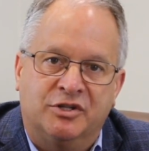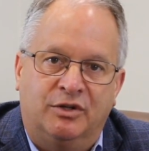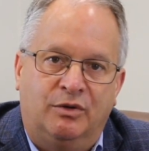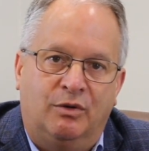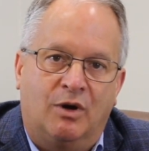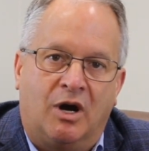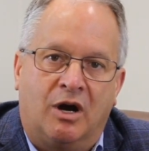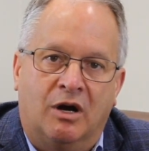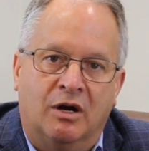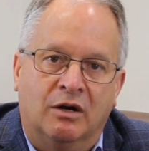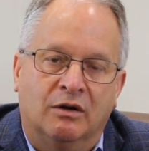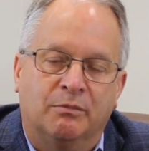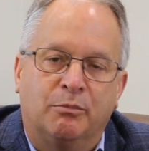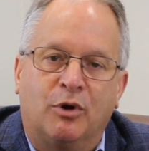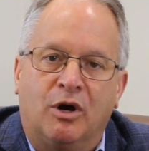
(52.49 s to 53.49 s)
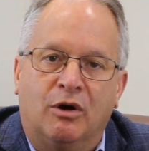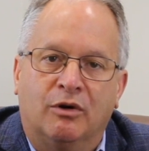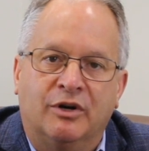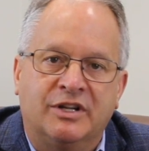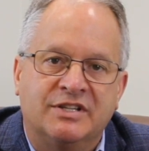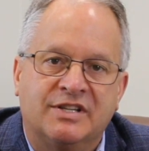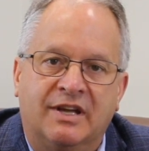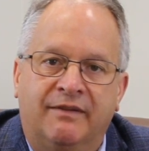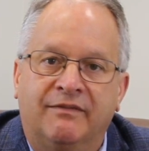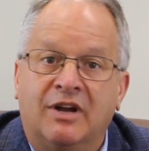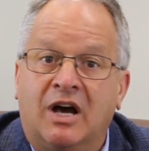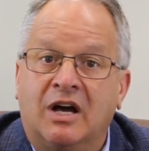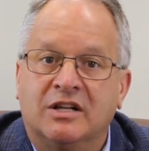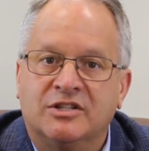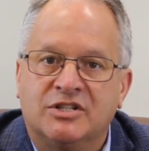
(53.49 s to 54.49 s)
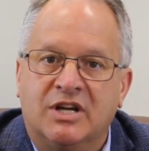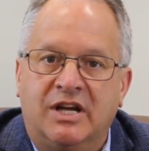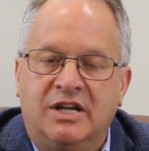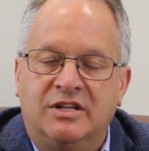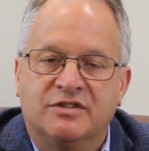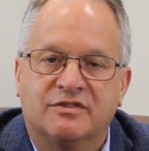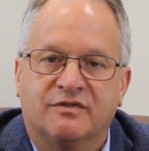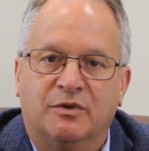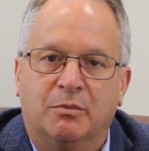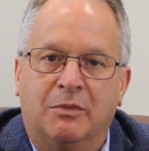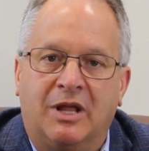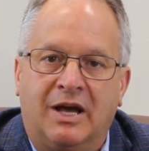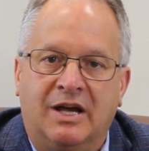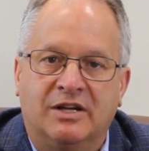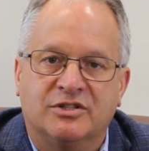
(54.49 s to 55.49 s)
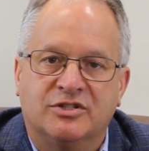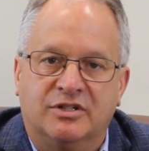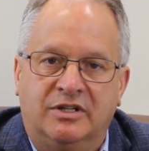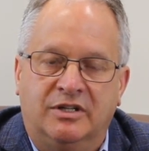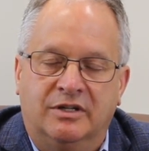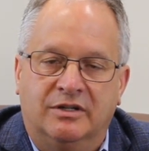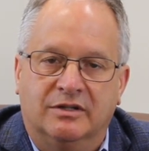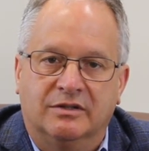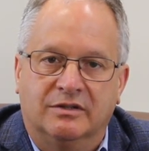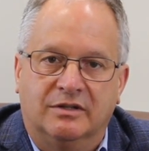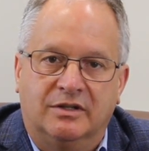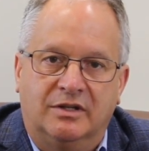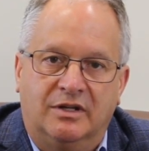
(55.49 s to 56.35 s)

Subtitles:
you, our priorities have not changed from last year.